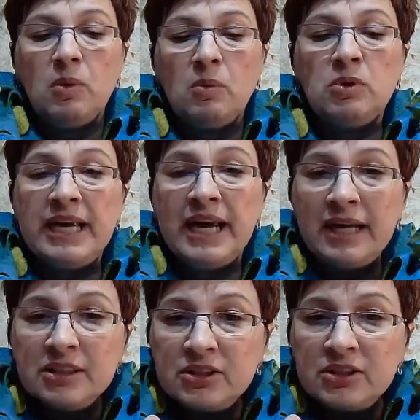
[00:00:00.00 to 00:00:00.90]
What
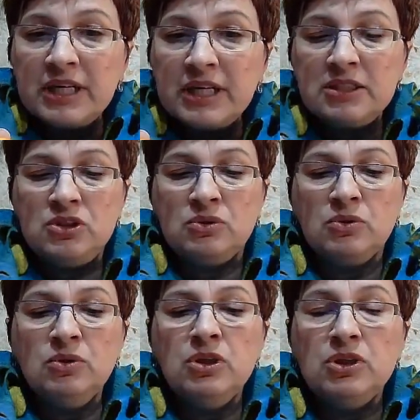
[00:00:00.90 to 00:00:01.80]
else you can
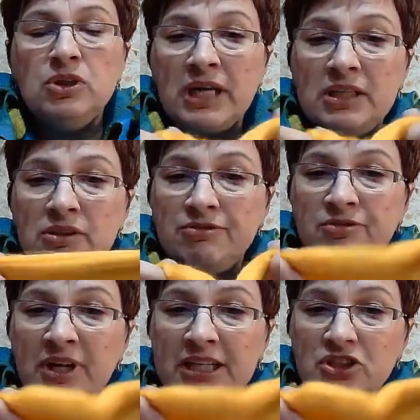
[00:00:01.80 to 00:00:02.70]
do? You can
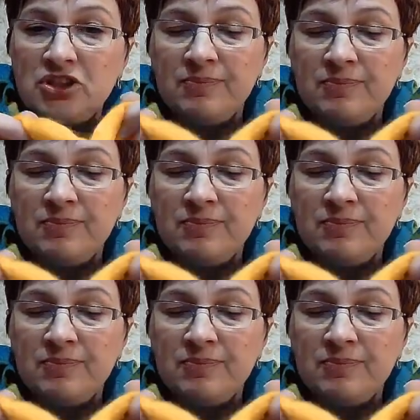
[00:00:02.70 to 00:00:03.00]
refresh.